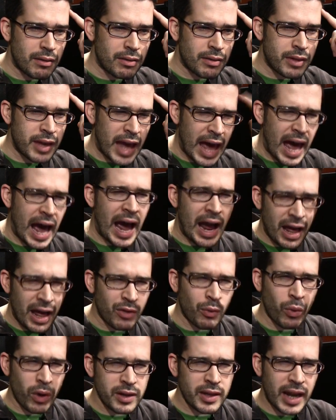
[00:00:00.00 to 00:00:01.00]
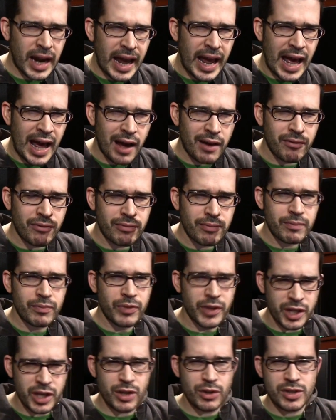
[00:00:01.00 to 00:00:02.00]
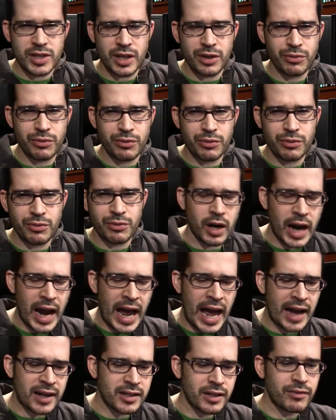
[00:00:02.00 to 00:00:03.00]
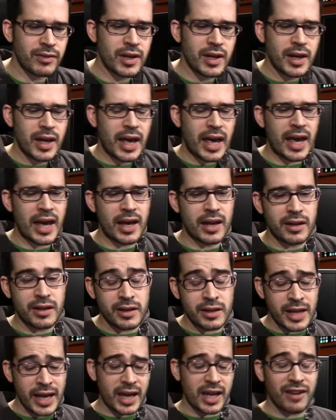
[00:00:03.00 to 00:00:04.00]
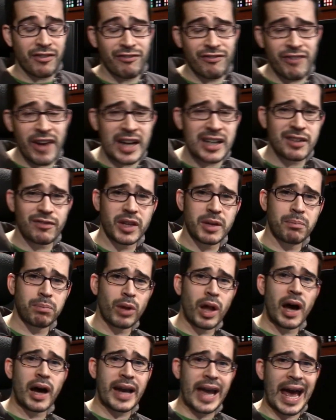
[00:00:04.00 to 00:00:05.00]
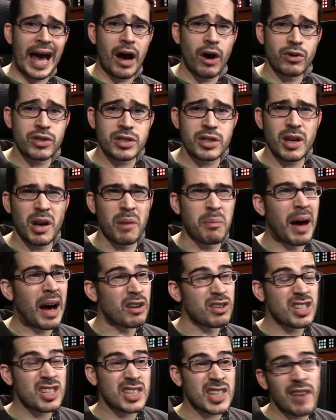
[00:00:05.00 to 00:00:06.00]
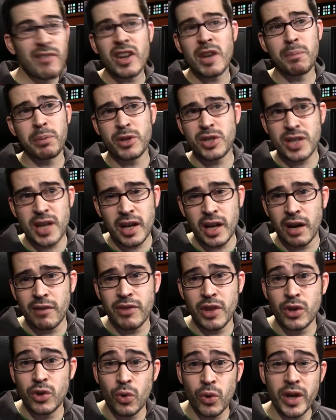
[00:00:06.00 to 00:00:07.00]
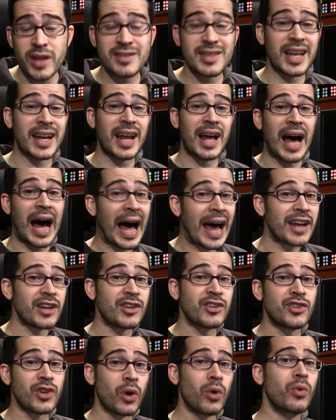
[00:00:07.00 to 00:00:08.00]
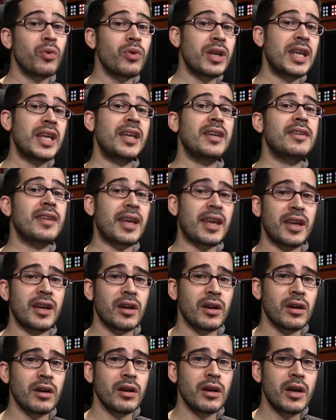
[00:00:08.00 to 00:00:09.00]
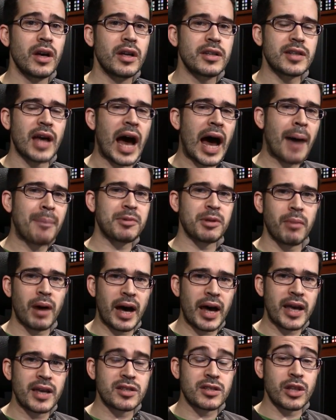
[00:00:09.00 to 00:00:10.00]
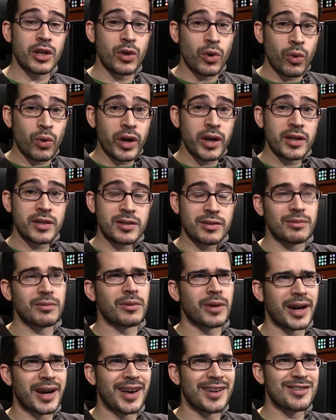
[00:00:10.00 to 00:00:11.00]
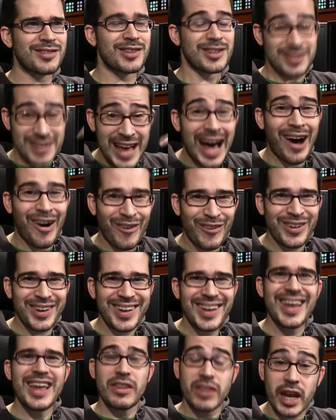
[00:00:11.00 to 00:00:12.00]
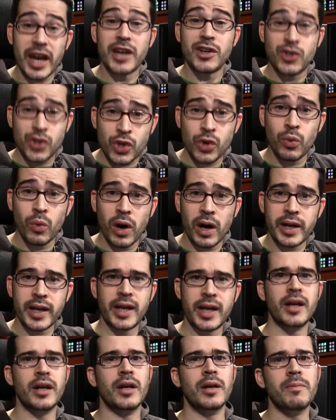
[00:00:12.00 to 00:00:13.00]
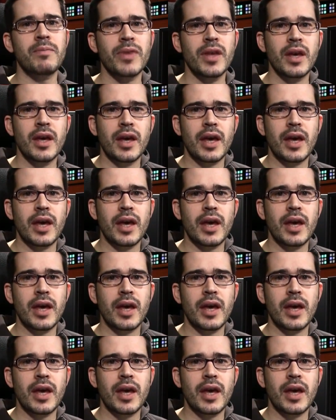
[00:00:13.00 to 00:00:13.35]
the I, the one that I have, the QC3s are active, and they can effectively block out about 70% of the noise that I don't need to hear to optimize the noise, or I guess the sound, that I do want to hear.